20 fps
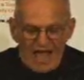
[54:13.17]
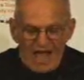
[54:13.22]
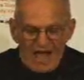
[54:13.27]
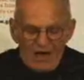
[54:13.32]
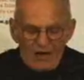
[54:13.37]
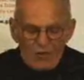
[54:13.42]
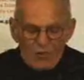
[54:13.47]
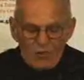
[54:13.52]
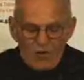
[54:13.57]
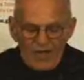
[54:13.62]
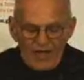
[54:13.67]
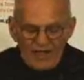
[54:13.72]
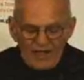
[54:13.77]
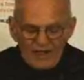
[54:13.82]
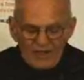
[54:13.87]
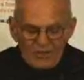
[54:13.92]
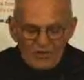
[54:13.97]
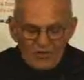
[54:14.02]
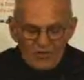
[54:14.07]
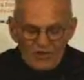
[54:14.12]
A
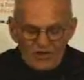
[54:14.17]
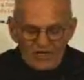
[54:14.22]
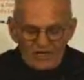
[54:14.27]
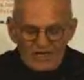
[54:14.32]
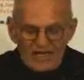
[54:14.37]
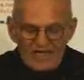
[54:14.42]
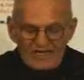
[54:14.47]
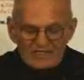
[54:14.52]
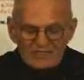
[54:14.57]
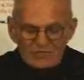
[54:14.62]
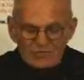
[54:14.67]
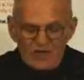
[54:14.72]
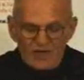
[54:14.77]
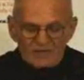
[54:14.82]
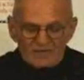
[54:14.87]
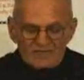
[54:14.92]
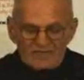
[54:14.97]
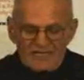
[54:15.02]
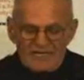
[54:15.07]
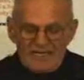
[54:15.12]
well-organized
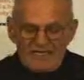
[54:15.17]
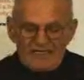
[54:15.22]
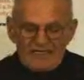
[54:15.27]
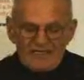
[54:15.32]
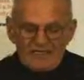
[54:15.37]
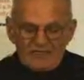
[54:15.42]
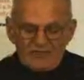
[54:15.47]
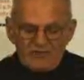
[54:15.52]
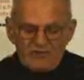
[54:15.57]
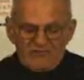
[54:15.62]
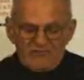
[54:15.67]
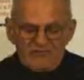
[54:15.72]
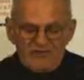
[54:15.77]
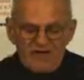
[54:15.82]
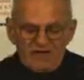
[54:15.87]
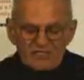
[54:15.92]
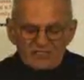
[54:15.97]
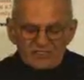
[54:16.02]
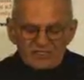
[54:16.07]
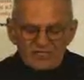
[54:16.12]
website could
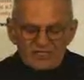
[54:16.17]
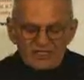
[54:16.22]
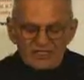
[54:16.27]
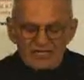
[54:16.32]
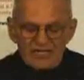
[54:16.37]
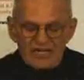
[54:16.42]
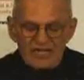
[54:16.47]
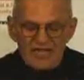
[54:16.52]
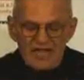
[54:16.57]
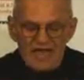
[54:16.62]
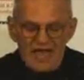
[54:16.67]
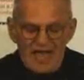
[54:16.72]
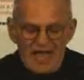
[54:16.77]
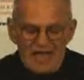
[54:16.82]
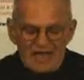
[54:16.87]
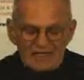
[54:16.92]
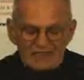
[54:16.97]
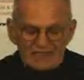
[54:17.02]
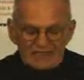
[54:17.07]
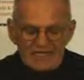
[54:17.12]
function
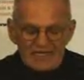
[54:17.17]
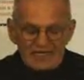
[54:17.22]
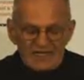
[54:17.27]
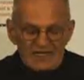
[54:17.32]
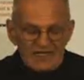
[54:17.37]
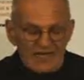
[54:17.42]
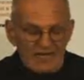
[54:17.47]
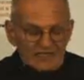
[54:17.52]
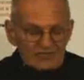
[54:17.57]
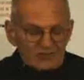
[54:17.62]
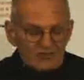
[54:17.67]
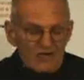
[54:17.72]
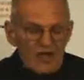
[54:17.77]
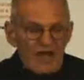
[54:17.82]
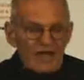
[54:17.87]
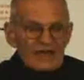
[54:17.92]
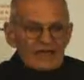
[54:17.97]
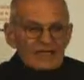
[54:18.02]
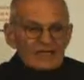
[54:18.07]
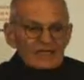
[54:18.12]
as an
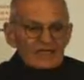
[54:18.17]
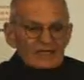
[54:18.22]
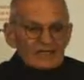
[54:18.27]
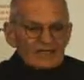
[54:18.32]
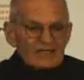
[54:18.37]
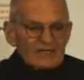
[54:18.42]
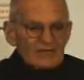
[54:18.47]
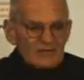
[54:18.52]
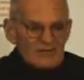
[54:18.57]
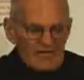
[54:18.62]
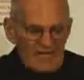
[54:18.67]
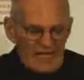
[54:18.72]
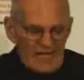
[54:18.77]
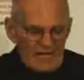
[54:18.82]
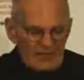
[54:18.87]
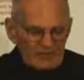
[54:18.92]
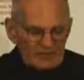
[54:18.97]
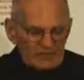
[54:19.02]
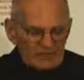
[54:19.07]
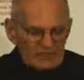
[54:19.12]
electronic
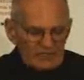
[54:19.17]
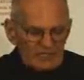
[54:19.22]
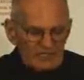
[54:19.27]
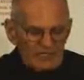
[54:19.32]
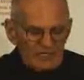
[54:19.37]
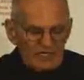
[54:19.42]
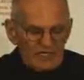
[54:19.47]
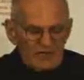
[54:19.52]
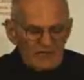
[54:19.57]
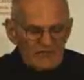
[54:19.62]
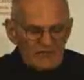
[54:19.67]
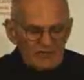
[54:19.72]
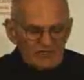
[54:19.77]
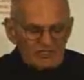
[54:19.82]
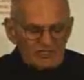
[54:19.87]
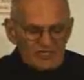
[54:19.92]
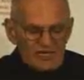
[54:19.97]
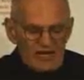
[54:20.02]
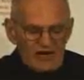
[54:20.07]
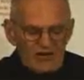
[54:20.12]
clearinghouse for
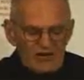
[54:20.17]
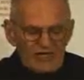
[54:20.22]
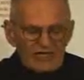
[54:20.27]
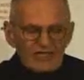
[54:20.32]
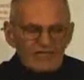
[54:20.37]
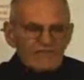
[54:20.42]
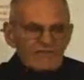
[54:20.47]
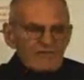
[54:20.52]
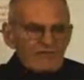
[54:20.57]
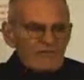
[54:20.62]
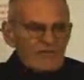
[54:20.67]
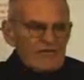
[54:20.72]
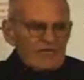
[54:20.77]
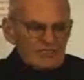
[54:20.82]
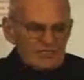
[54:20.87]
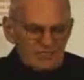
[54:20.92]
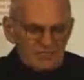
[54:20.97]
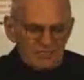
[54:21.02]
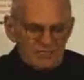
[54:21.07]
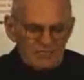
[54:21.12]
sharing
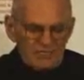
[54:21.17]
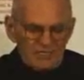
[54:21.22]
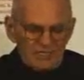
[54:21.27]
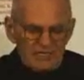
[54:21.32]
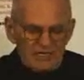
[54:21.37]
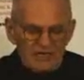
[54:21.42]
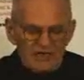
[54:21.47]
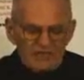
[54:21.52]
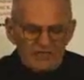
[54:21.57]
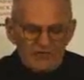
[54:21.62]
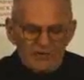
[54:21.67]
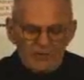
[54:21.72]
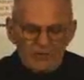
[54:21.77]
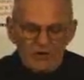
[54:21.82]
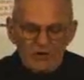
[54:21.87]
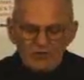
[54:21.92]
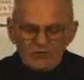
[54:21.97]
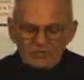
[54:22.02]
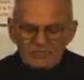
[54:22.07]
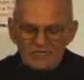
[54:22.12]
information, for
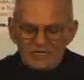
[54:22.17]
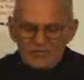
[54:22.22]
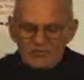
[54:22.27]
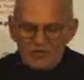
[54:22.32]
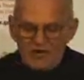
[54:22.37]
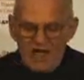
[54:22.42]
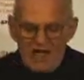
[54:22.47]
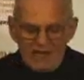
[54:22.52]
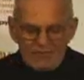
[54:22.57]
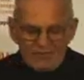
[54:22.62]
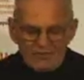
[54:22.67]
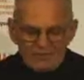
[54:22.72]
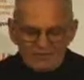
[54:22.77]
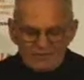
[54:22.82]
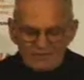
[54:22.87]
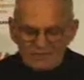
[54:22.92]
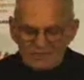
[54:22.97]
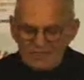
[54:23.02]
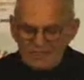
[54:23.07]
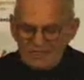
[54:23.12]
posting
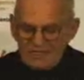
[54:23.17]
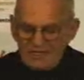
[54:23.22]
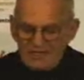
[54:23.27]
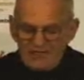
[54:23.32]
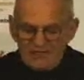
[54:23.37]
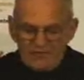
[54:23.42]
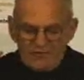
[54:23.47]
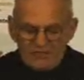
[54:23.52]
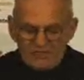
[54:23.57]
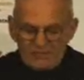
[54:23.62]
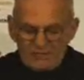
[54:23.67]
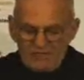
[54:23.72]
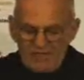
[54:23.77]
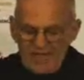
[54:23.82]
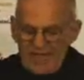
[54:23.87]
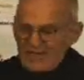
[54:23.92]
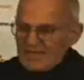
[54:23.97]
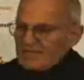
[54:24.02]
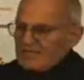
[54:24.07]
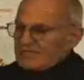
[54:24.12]
problems, for
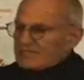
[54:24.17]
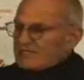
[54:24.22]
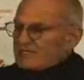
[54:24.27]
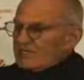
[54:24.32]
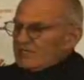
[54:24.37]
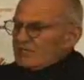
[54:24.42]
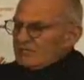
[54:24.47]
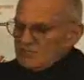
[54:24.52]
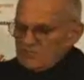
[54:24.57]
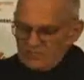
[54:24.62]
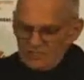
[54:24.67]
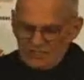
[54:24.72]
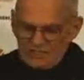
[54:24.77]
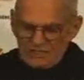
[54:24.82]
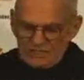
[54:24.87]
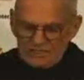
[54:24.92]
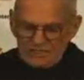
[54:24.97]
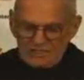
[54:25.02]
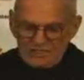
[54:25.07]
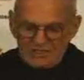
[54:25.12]
demanding
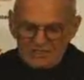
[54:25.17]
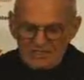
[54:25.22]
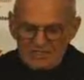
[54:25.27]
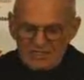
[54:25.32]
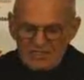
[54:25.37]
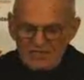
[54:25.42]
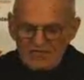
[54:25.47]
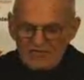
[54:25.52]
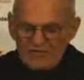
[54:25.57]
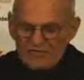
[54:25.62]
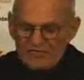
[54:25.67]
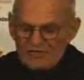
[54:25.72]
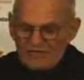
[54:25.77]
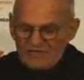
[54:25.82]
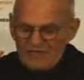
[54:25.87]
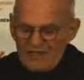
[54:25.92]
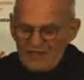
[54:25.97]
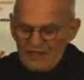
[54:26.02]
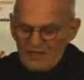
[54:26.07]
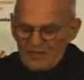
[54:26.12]
solutions, for
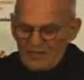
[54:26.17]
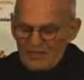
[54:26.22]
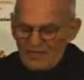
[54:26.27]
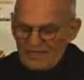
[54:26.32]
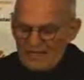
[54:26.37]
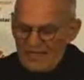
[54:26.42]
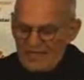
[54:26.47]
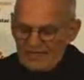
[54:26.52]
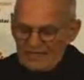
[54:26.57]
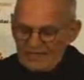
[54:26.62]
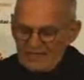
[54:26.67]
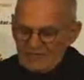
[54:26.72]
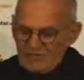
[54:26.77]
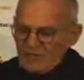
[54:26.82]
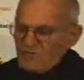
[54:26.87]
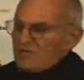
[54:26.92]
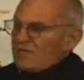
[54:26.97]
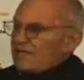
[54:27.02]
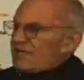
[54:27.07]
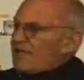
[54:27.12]
developing and
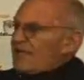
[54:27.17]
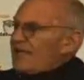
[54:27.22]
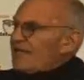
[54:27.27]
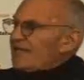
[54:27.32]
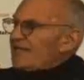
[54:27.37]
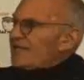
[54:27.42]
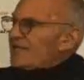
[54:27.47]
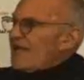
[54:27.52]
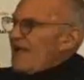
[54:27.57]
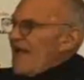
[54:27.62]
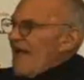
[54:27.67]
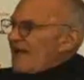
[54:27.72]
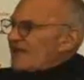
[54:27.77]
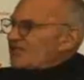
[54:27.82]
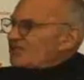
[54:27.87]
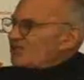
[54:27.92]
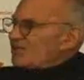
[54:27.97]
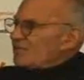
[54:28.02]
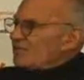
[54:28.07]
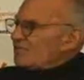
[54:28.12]
communicating
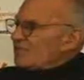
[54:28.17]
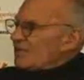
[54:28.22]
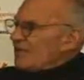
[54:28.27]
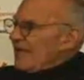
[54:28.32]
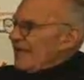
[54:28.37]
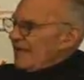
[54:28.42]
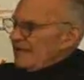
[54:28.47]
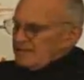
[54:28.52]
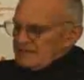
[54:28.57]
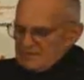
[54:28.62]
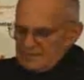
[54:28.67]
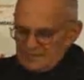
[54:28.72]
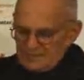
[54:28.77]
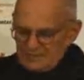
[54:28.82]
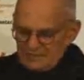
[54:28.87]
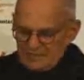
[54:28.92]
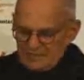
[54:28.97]
action plans.